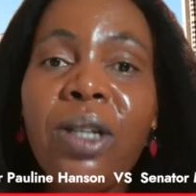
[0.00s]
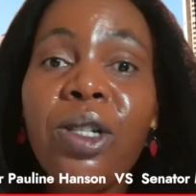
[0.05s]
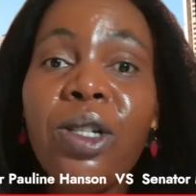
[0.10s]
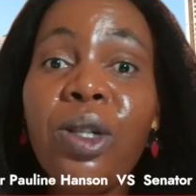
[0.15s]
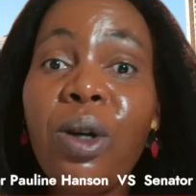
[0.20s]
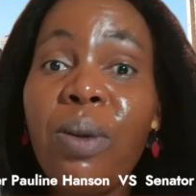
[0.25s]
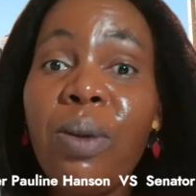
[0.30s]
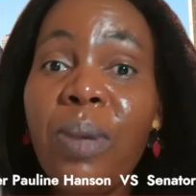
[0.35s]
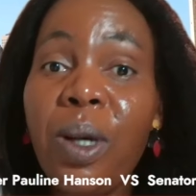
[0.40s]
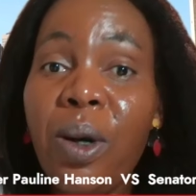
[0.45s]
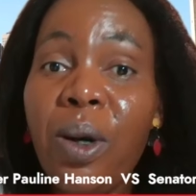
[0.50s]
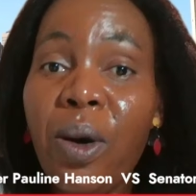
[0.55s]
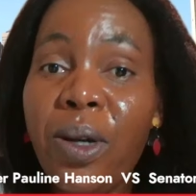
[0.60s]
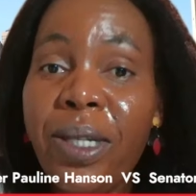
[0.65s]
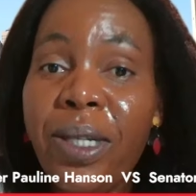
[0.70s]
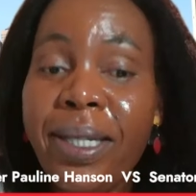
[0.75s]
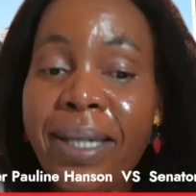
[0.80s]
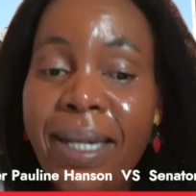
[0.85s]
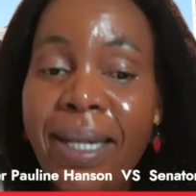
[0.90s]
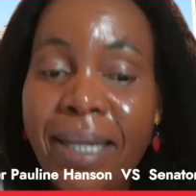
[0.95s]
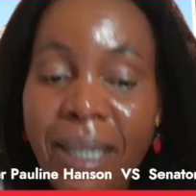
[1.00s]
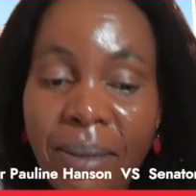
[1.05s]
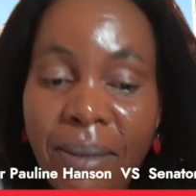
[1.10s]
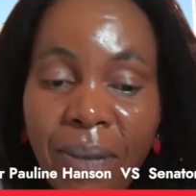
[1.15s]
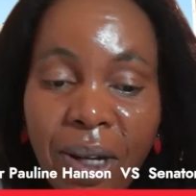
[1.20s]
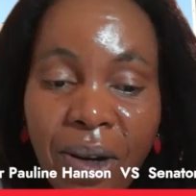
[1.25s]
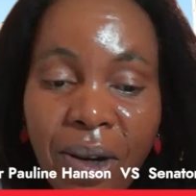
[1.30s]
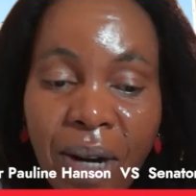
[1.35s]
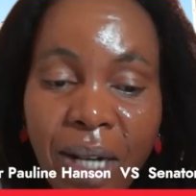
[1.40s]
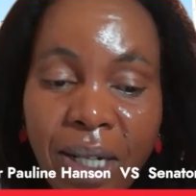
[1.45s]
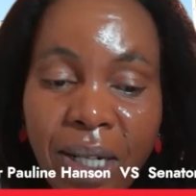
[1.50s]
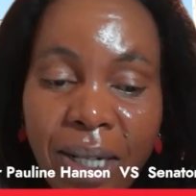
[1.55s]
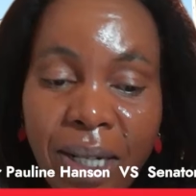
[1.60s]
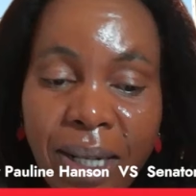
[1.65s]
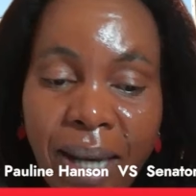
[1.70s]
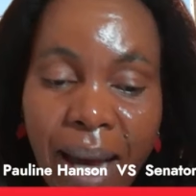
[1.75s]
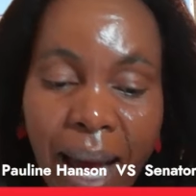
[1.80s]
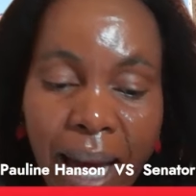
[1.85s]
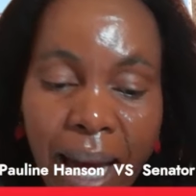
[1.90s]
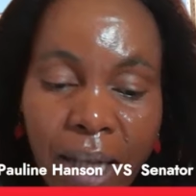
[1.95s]
So because this
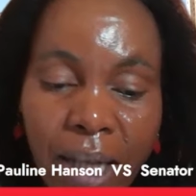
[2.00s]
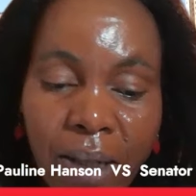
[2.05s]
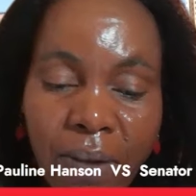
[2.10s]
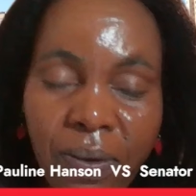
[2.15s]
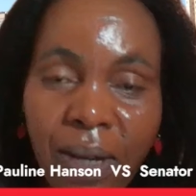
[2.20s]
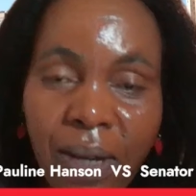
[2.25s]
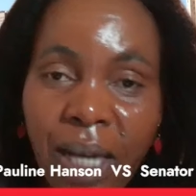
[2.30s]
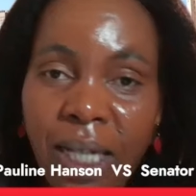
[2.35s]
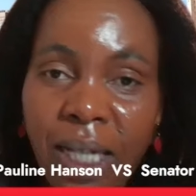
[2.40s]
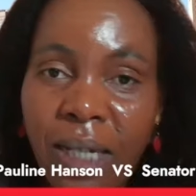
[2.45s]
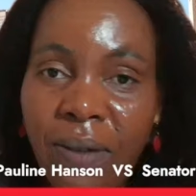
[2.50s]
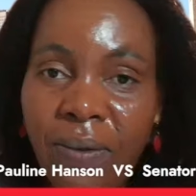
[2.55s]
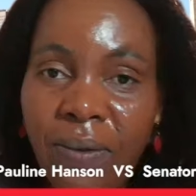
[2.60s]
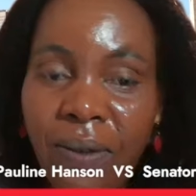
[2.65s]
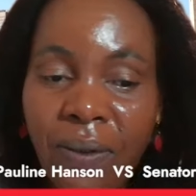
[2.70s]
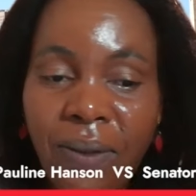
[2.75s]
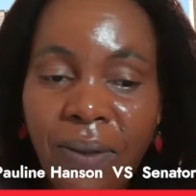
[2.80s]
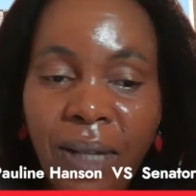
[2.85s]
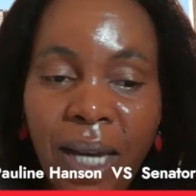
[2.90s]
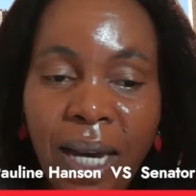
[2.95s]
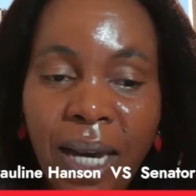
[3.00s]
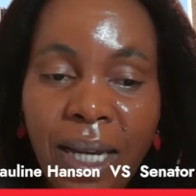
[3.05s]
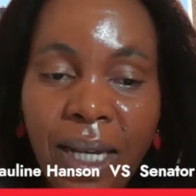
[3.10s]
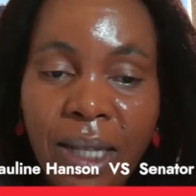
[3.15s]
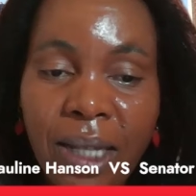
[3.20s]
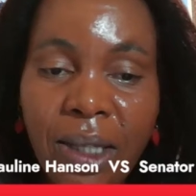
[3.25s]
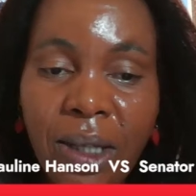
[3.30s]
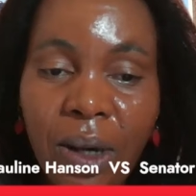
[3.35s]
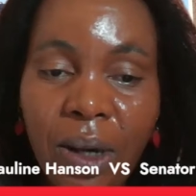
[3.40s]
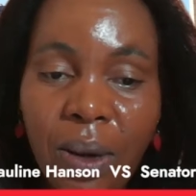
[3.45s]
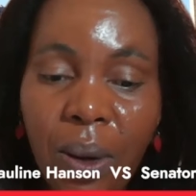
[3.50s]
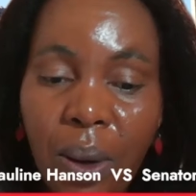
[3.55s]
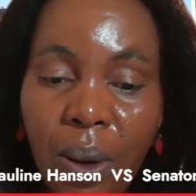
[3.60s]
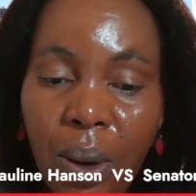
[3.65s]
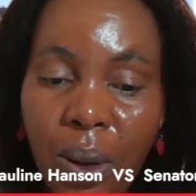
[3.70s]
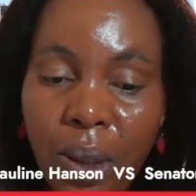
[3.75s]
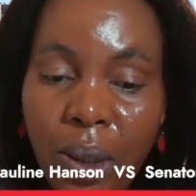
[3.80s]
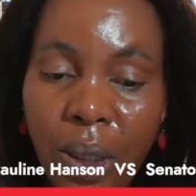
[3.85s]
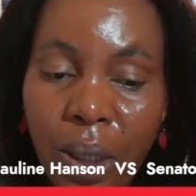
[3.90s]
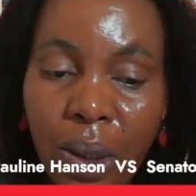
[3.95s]
Immigration Act of 1958 is a
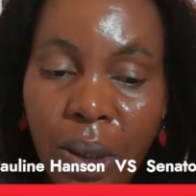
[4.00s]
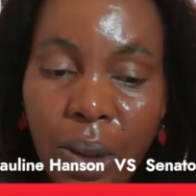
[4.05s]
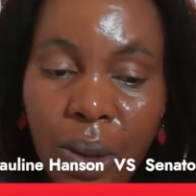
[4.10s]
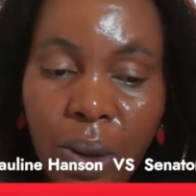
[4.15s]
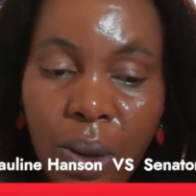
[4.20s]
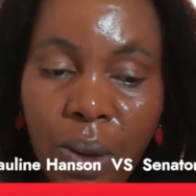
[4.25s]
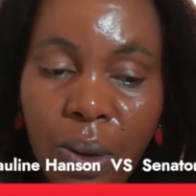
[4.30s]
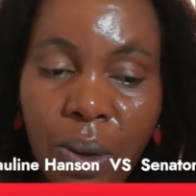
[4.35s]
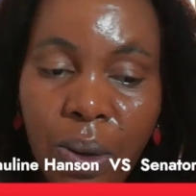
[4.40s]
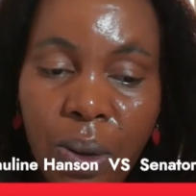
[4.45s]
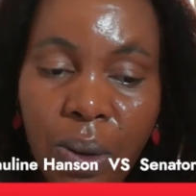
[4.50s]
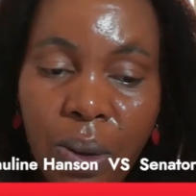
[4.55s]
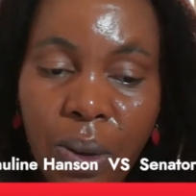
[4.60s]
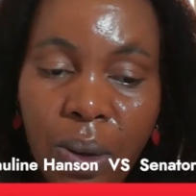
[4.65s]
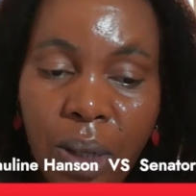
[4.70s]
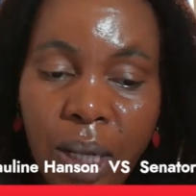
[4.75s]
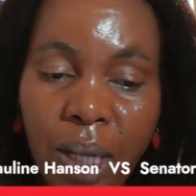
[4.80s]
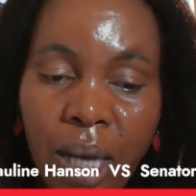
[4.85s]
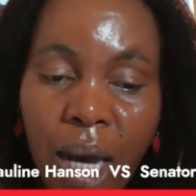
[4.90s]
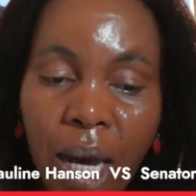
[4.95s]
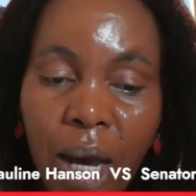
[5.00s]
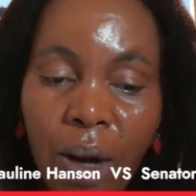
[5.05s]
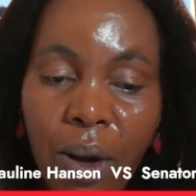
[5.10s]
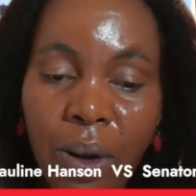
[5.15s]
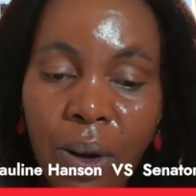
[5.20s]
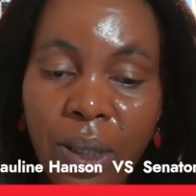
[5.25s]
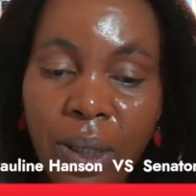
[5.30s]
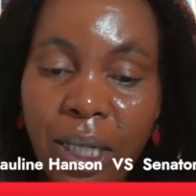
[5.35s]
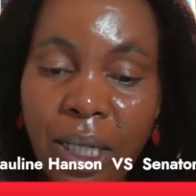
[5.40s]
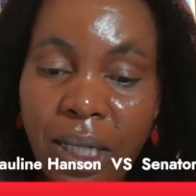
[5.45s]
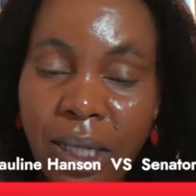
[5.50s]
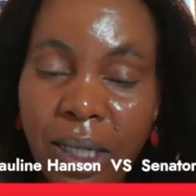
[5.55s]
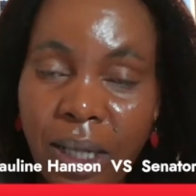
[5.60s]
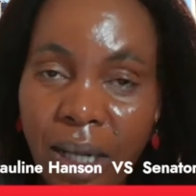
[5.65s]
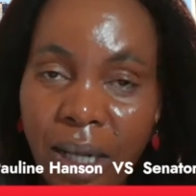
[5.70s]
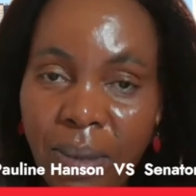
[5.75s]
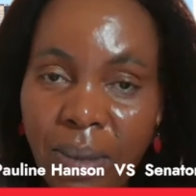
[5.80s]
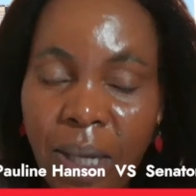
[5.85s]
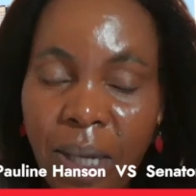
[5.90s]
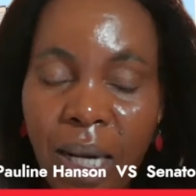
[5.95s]
law, so you cannot
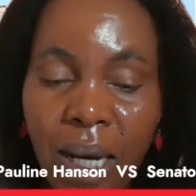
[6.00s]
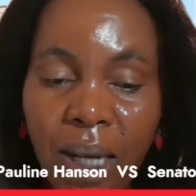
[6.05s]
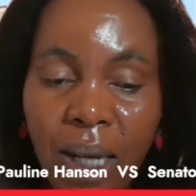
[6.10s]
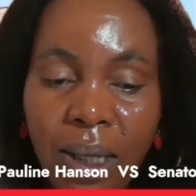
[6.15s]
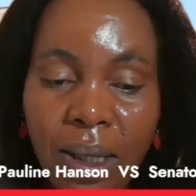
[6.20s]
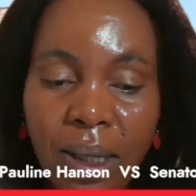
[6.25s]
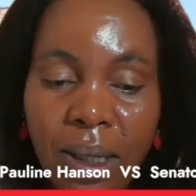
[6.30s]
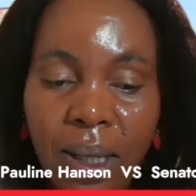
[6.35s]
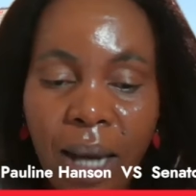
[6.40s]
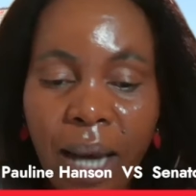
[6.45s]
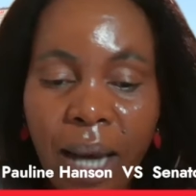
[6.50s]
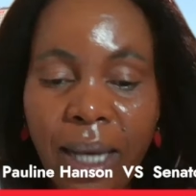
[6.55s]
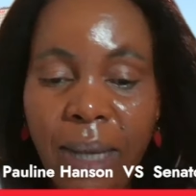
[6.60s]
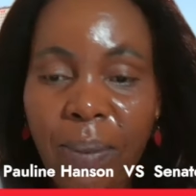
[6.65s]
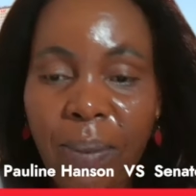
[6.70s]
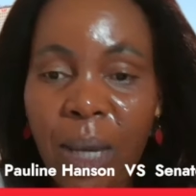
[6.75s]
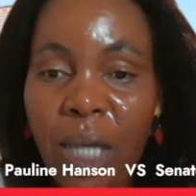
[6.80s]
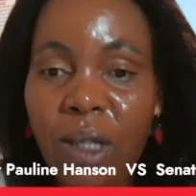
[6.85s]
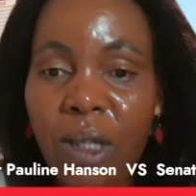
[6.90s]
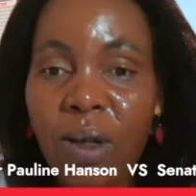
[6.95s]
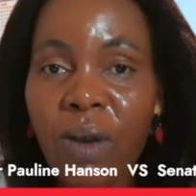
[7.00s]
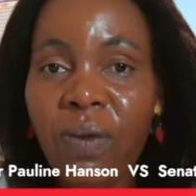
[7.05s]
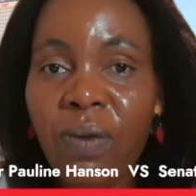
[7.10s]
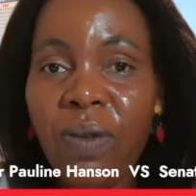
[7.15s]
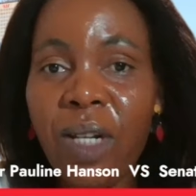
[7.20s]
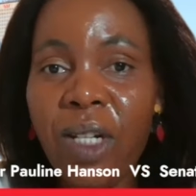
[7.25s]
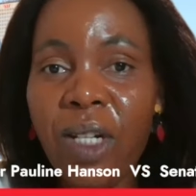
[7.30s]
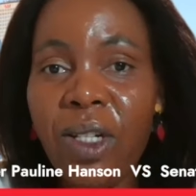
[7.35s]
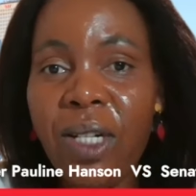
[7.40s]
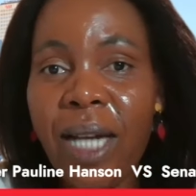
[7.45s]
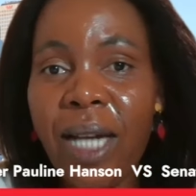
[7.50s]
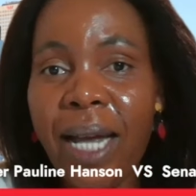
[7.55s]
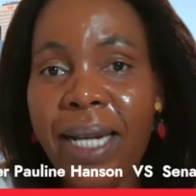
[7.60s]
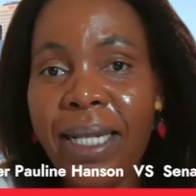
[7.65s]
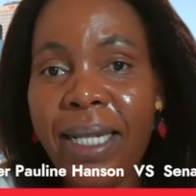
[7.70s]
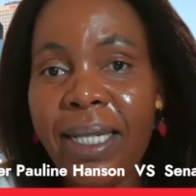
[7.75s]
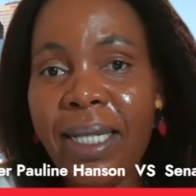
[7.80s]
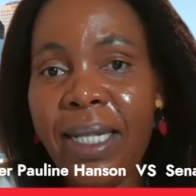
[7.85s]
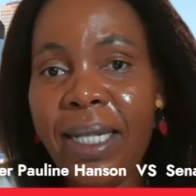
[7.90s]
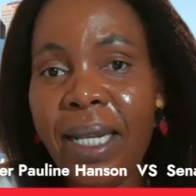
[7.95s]
discriminate based off
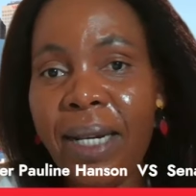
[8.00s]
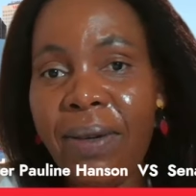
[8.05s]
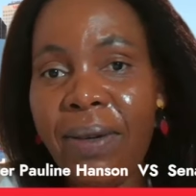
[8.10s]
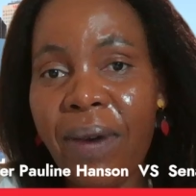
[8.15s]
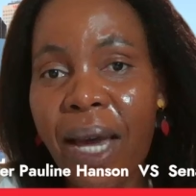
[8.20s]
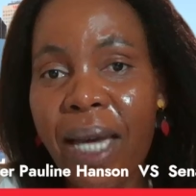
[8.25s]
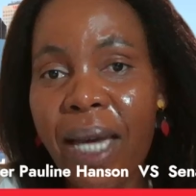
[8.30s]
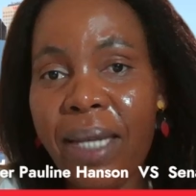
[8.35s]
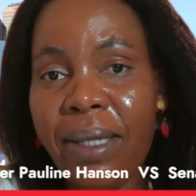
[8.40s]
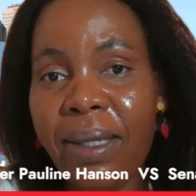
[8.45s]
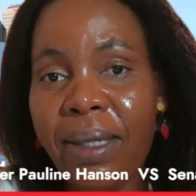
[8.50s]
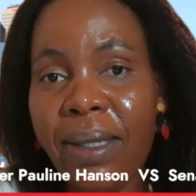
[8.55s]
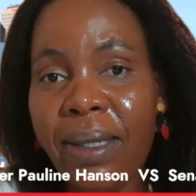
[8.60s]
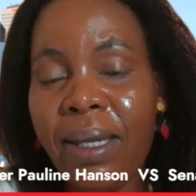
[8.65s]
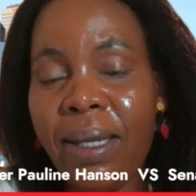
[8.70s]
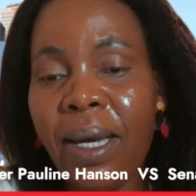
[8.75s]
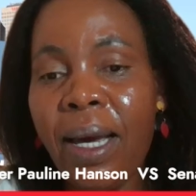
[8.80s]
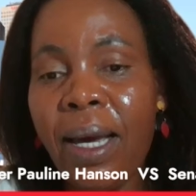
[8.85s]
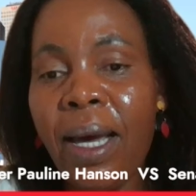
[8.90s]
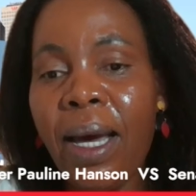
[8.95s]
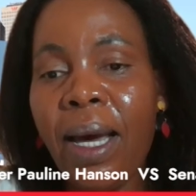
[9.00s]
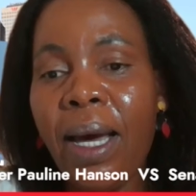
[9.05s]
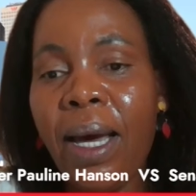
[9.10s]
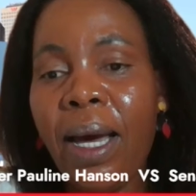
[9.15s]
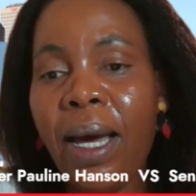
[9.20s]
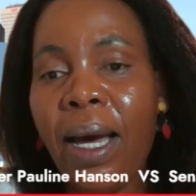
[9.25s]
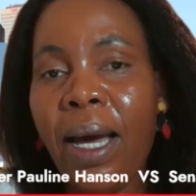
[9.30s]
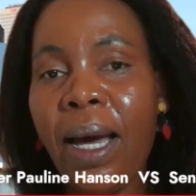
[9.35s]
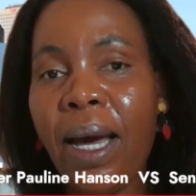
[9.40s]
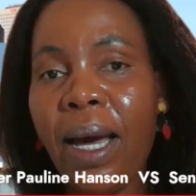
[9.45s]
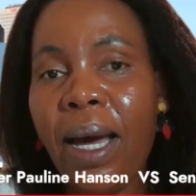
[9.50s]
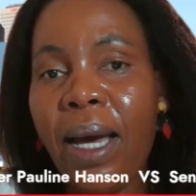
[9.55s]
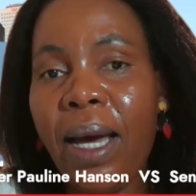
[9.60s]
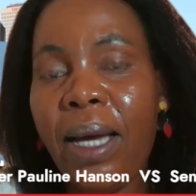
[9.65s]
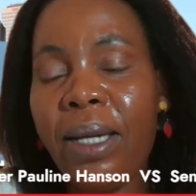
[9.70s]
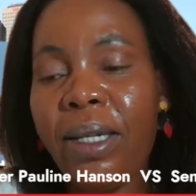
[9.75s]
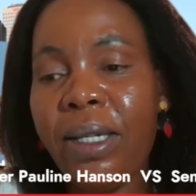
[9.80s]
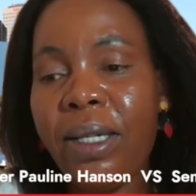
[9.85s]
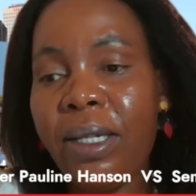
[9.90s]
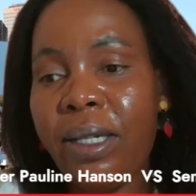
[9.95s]
nationality, race,
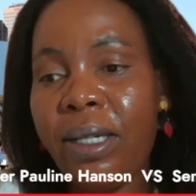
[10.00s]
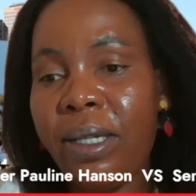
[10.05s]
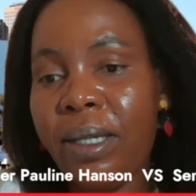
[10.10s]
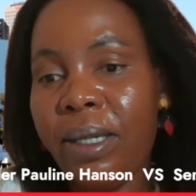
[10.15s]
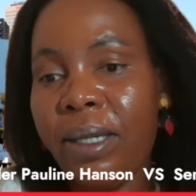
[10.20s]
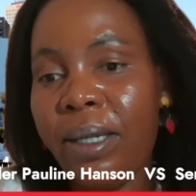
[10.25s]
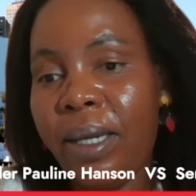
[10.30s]
and